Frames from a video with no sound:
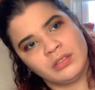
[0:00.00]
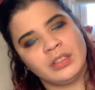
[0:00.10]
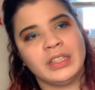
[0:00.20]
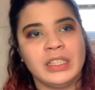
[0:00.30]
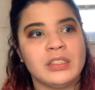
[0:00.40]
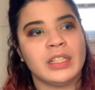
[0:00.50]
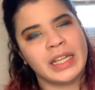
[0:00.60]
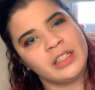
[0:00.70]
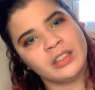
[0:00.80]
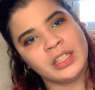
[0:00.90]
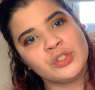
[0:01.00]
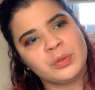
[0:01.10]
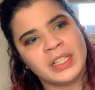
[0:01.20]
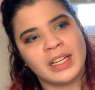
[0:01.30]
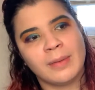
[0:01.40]
lead to
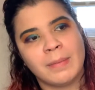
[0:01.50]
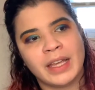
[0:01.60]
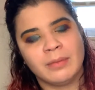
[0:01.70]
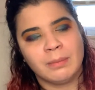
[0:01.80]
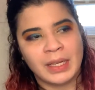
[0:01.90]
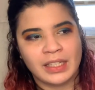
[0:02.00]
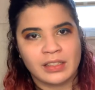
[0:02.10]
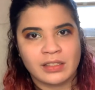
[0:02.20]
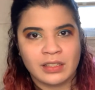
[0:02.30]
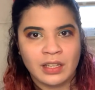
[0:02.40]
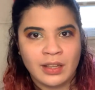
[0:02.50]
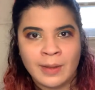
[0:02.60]
intrigue, and it might make us